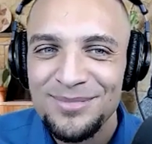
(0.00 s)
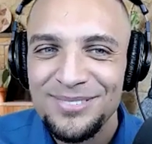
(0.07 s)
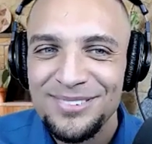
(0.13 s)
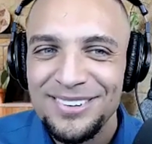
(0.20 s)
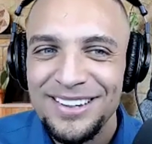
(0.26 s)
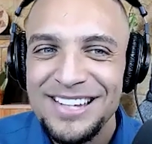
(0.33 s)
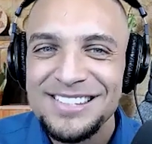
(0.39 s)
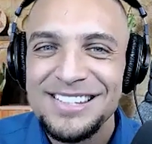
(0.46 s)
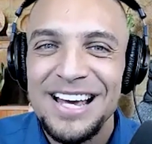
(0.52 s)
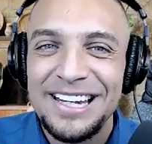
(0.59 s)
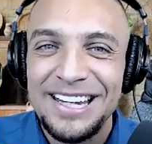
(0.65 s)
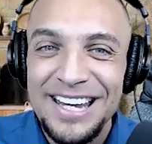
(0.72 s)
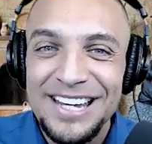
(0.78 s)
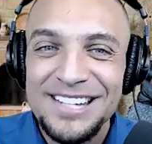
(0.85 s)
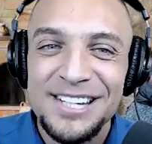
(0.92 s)
It's not
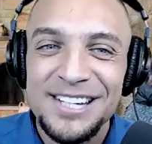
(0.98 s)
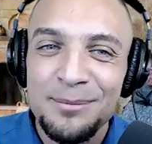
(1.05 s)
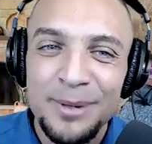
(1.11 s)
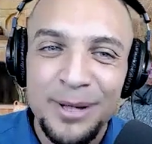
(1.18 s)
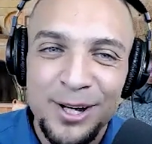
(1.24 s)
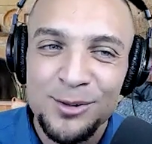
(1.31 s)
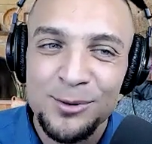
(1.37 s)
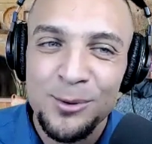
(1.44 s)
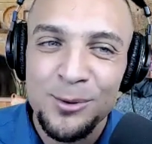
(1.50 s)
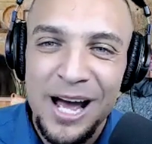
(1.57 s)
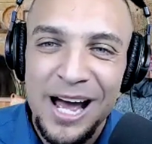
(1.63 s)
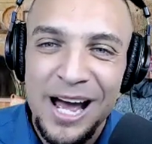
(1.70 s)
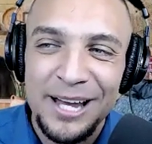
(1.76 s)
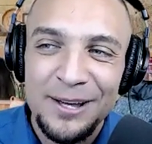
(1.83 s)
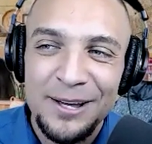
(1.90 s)
easy because
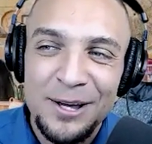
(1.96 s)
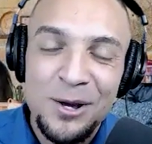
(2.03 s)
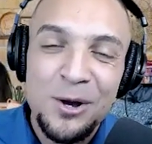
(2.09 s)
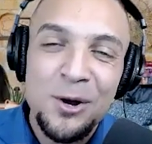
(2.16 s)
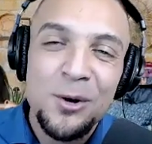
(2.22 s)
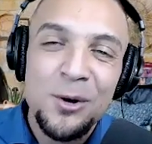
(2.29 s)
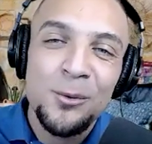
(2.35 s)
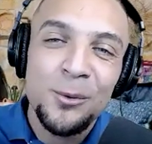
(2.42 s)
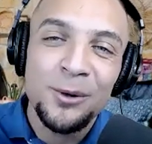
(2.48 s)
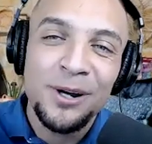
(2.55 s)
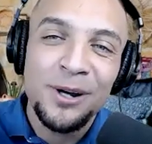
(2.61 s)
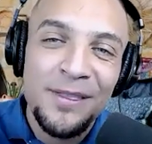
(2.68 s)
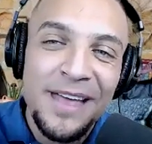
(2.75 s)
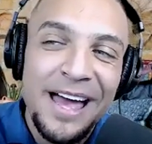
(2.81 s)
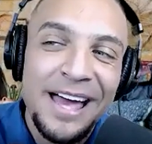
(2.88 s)
why? We're
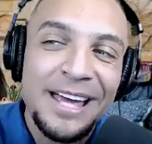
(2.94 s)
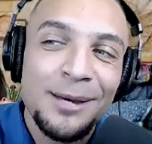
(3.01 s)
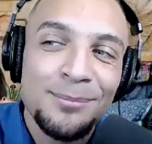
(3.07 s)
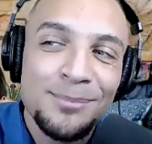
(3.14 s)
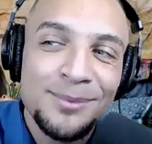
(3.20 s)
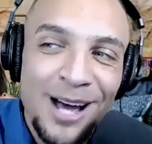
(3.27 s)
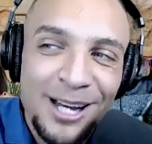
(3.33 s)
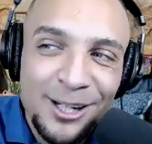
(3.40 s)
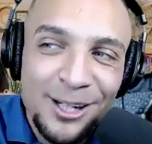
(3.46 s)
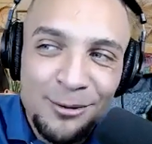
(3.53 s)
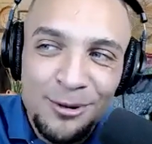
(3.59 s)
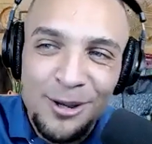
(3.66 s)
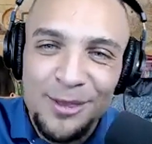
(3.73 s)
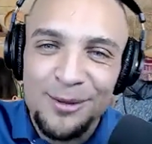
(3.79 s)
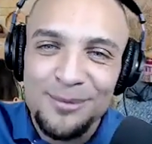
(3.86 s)
in that hypnotic
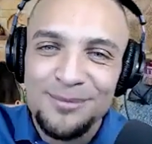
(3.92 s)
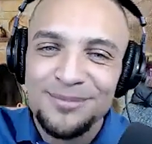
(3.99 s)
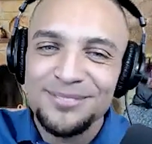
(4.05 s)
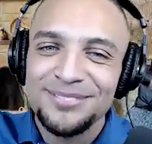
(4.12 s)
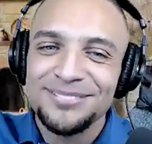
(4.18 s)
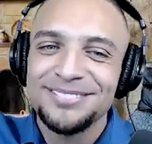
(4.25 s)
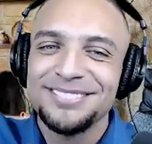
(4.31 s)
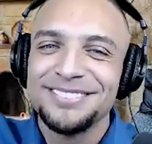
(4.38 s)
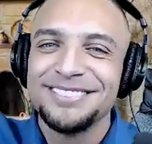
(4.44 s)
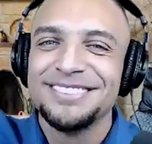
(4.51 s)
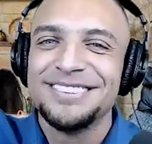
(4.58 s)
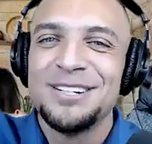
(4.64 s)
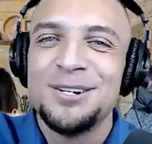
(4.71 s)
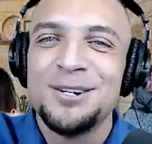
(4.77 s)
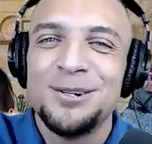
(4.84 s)
rhythm,
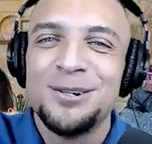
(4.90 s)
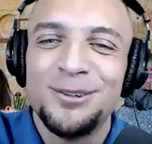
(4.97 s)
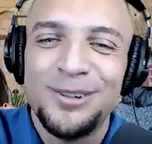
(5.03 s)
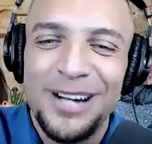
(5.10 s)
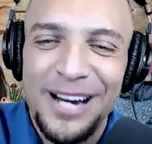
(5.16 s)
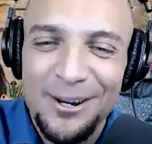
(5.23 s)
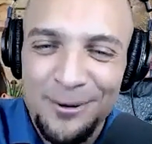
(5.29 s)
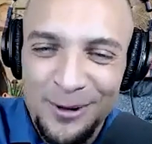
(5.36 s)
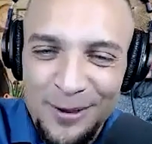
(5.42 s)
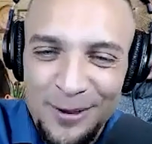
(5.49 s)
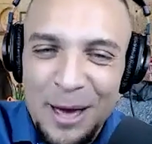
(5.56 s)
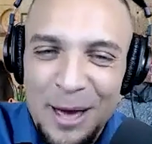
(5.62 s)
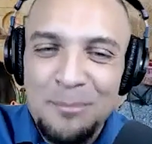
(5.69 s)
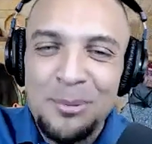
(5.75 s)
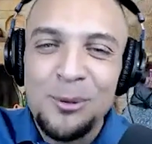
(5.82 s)
right? We're in
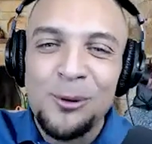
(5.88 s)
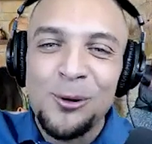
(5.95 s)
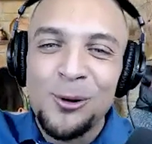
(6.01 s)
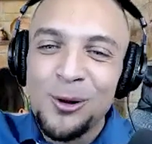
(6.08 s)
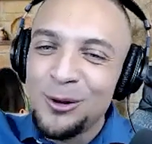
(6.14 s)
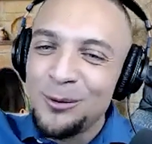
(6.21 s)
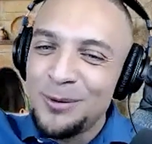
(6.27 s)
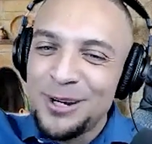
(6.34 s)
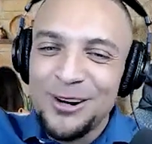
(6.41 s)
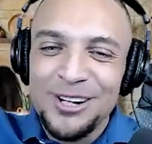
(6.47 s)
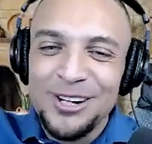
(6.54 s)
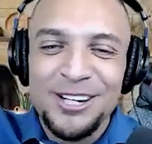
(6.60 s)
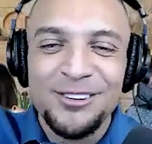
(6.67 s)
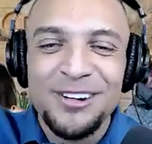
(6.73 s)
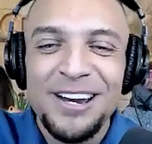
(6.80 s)
that pool. We already
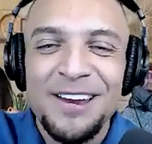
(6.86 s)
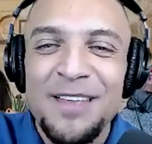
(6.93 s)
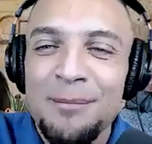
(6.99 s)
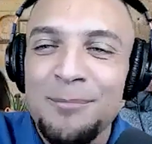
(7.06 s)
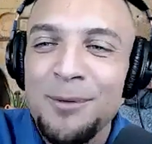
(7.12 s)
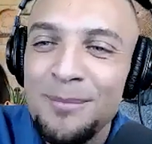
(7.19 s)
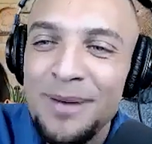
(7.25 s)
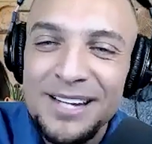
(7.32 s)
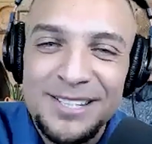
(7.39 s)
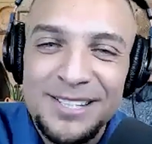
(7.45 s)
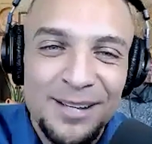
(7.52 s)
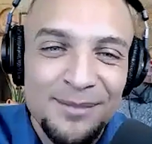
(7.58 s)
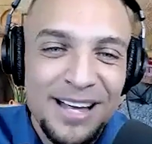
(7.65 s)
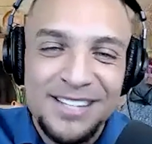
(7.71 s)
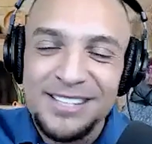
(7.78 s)
created that
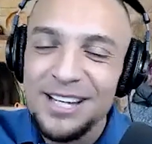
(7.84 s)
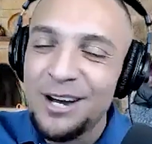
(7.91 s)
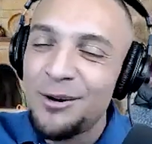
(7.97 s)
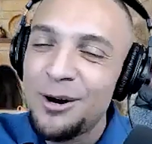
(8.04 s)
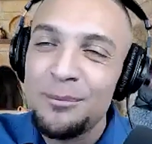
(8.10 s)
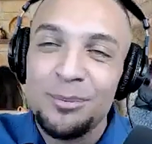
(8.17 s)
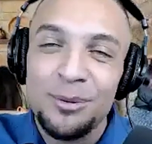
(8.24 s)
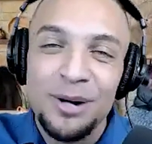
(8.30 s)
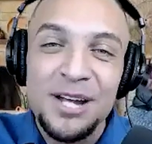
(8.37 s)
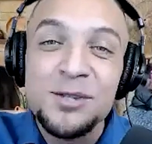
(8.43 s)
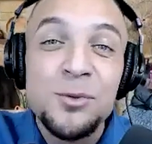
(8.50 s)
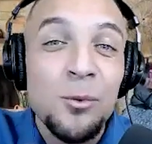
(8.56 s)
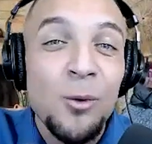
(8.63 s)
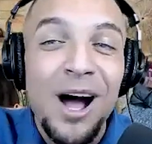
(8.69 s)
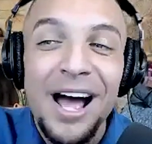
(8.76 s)
momentum. That's how our brain's
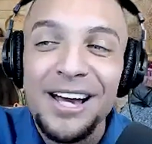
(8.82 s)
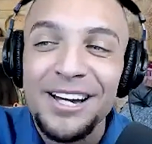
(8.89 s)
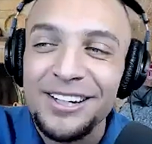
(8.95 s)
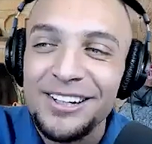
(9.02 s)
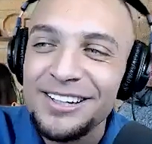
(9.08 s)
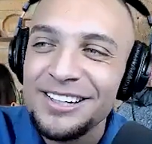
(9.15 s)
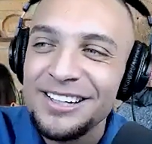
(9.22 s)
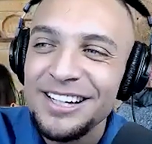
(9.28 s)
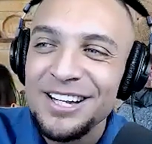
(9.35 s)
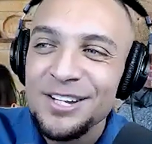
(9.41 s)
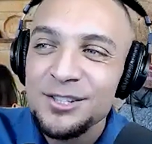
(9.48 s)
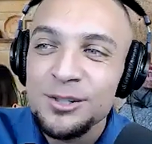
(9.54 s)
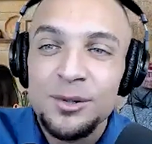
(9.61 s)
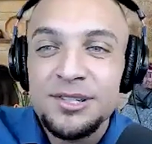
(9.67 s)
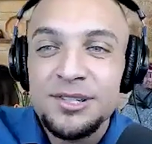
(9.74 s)
wired.
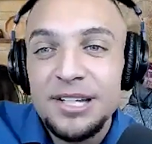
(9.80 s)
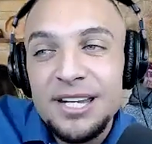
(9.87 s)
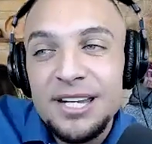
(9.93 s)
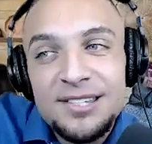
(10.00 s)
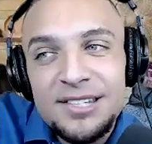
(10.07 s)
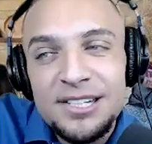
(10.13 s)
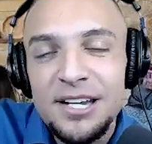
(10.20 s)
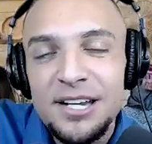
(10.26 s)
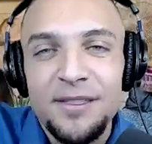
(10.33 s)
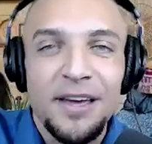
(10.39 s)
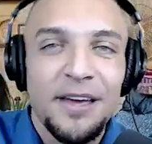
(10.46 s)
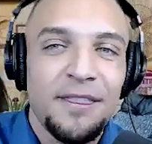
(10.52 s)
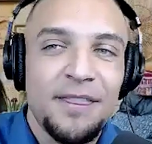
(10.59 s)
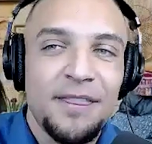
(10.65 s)
So it's easy to think that